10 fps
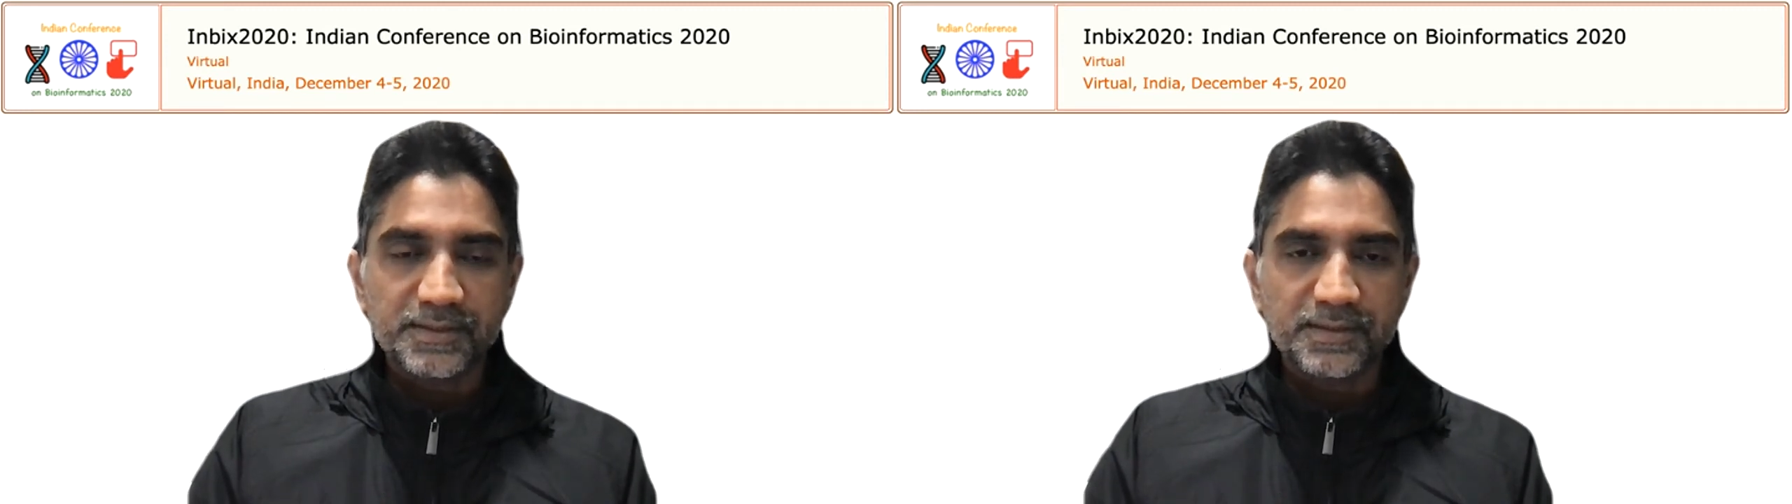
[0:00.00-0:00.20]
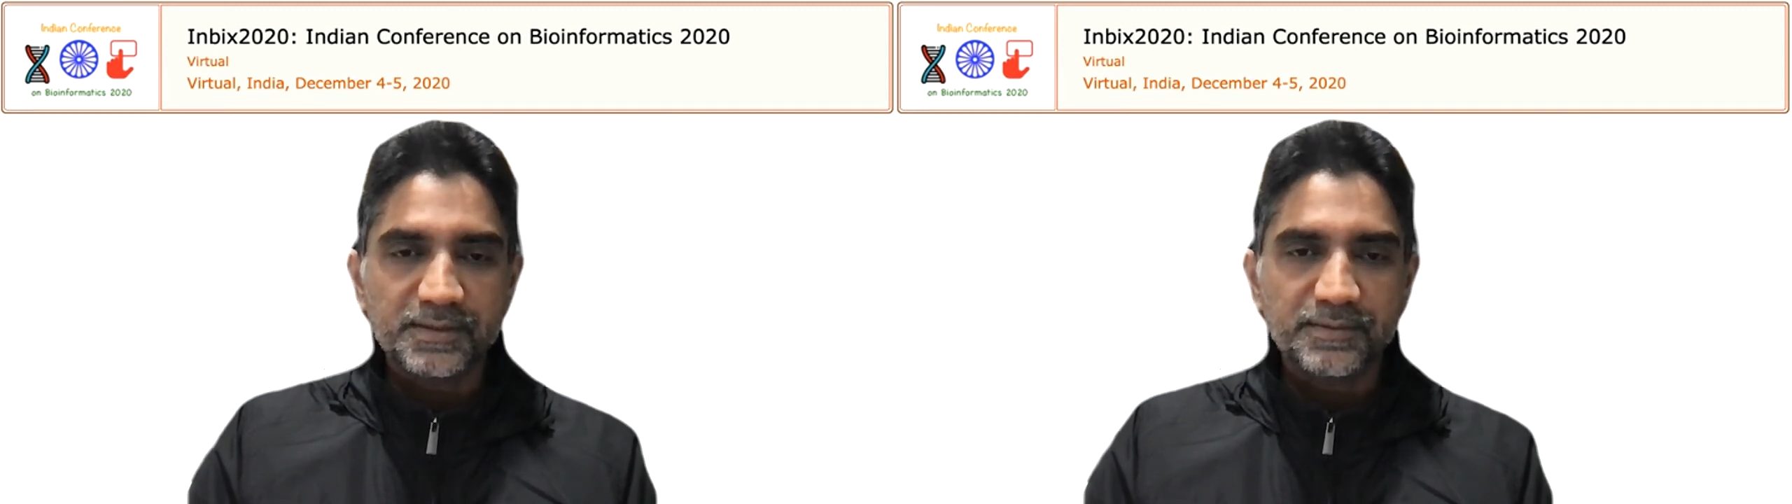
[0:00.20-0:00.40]

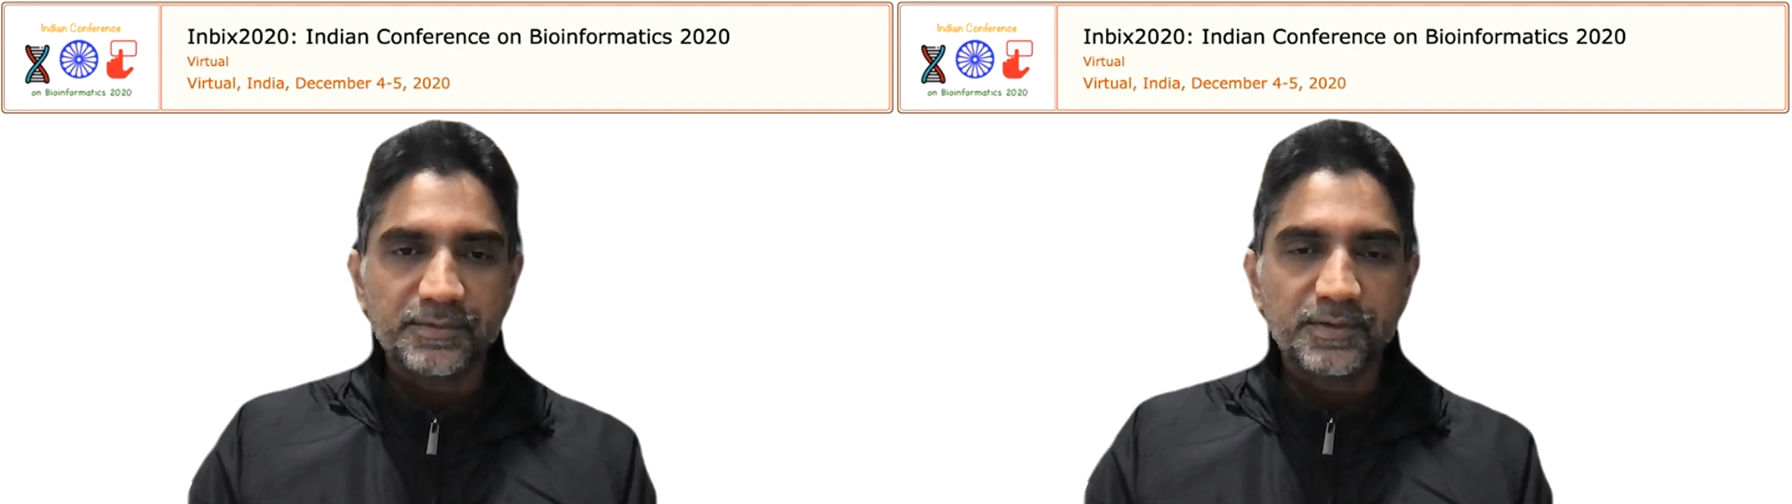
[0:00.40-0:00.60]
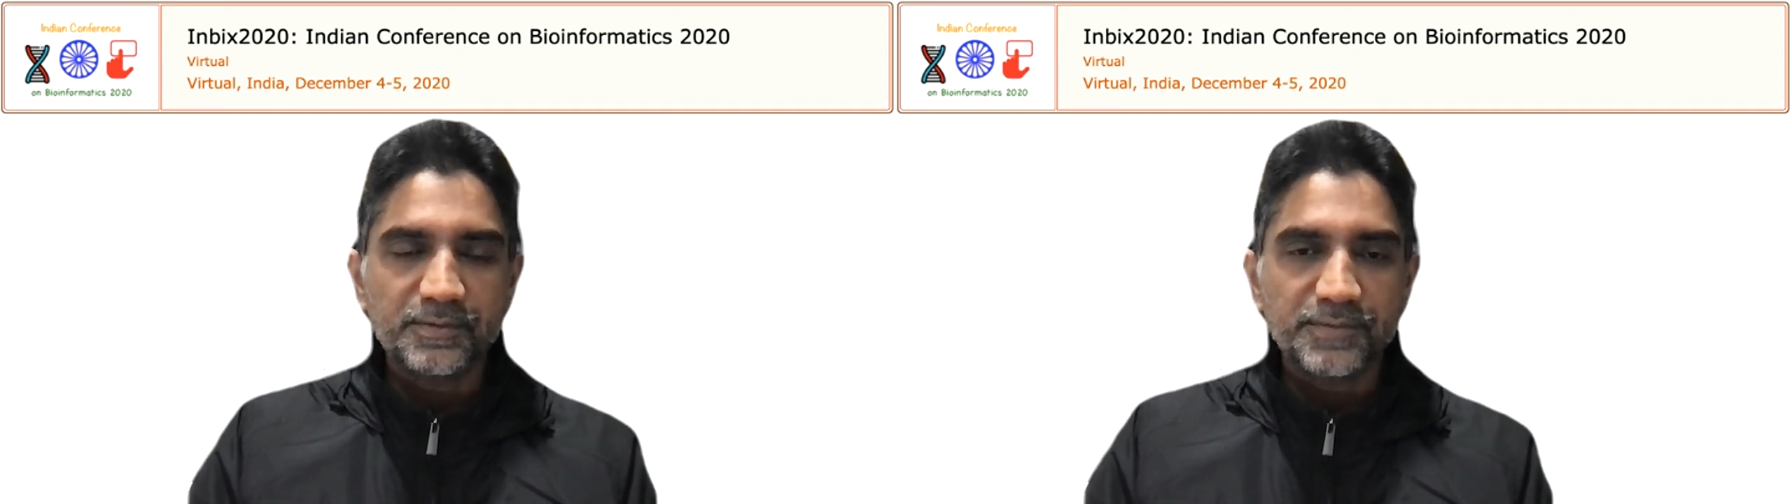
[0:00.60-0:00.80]
that they've
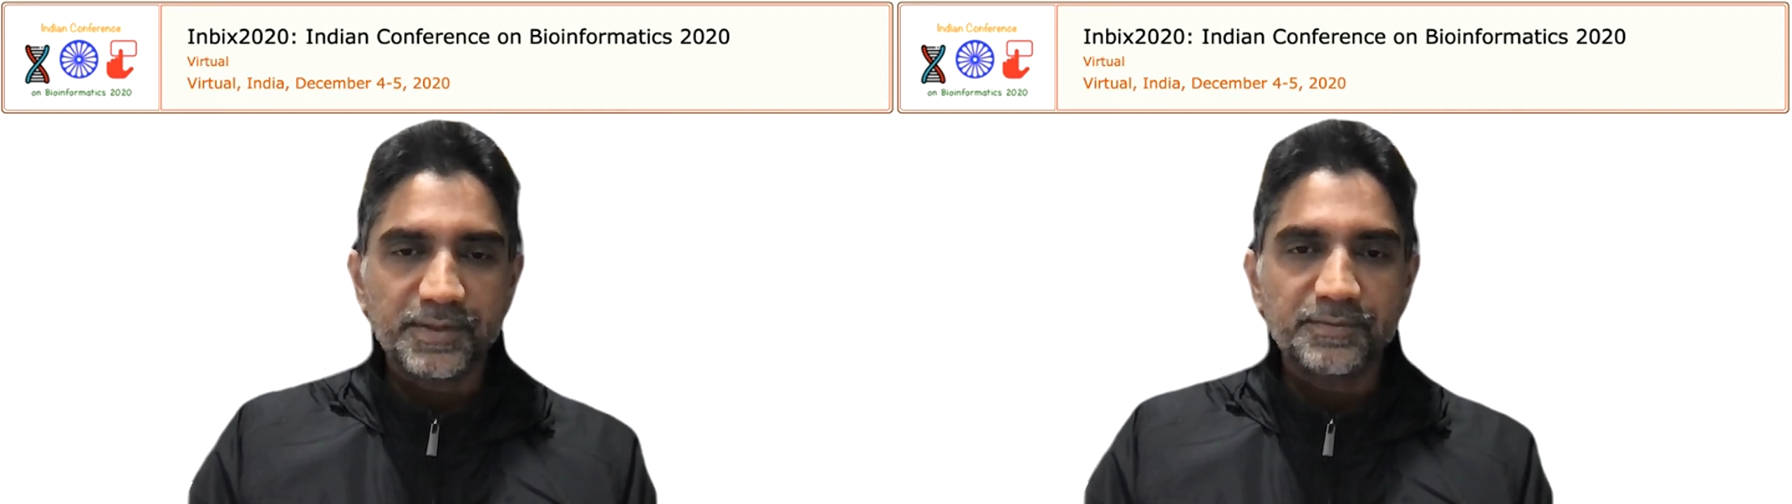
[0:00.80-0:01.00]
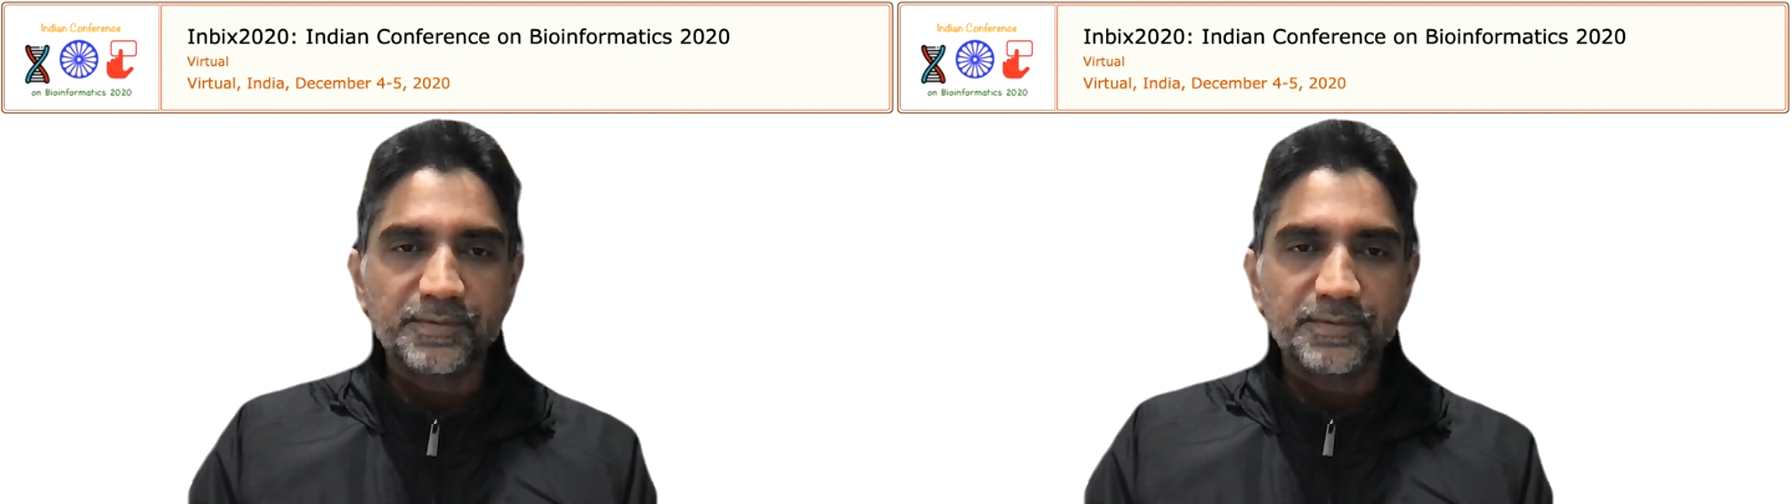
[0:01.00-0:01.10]
gone very